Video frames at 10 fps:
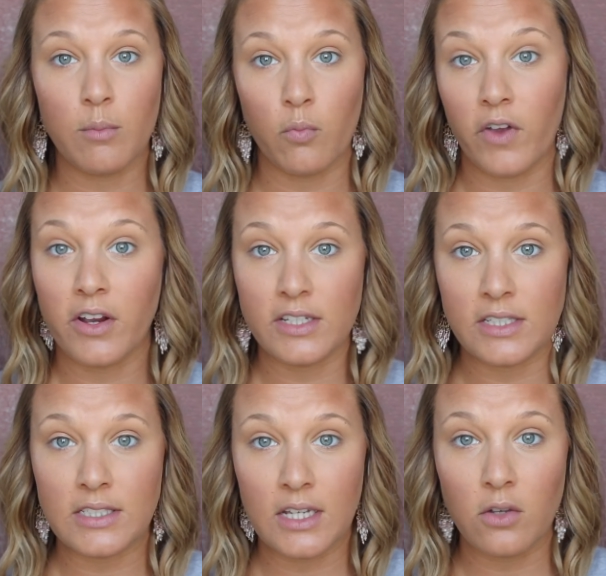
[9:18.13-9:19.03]
a very
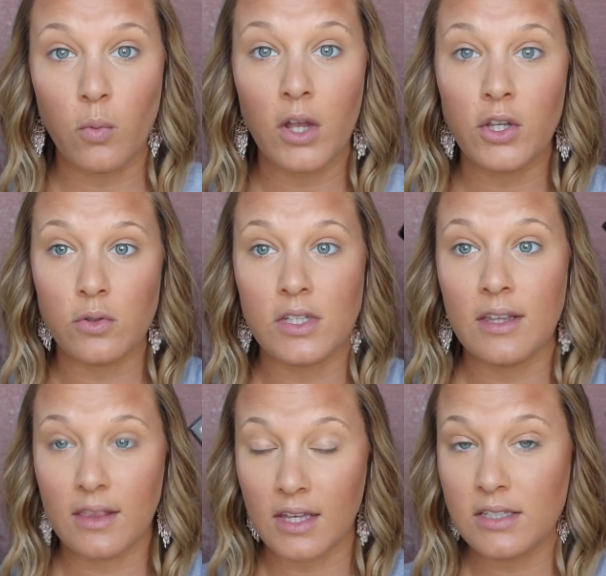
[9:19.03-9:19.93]
detailed one
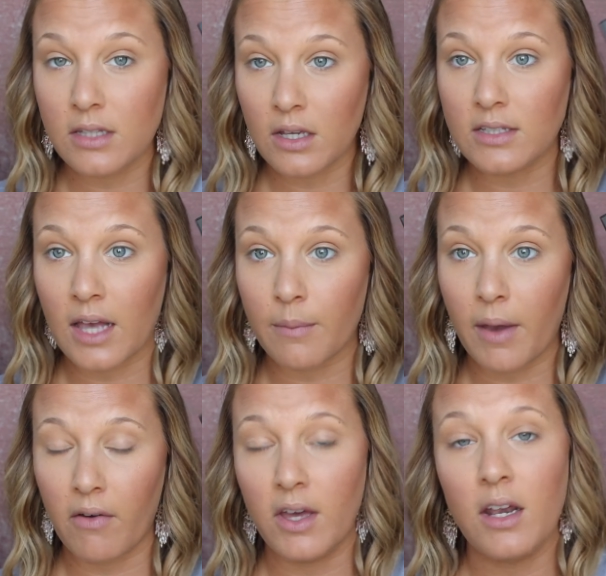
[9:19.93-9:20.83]
using this exact
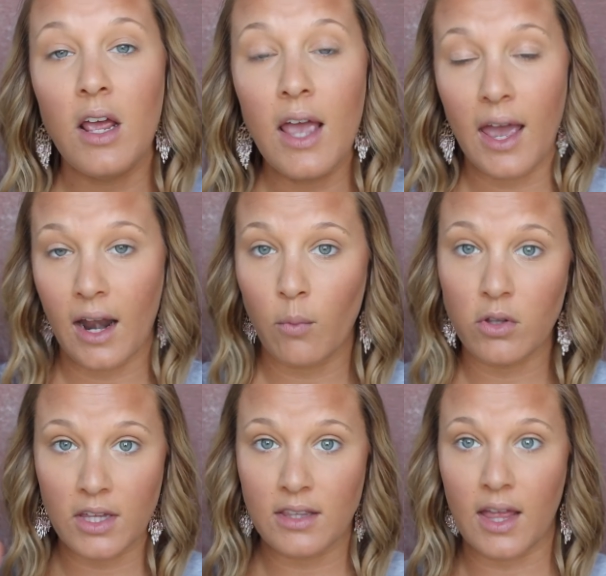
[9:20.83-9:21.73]
palette, and I
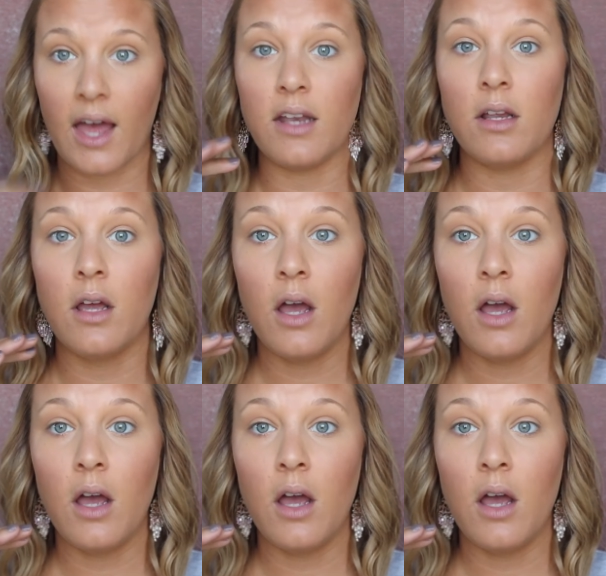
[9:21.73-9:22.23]
will link that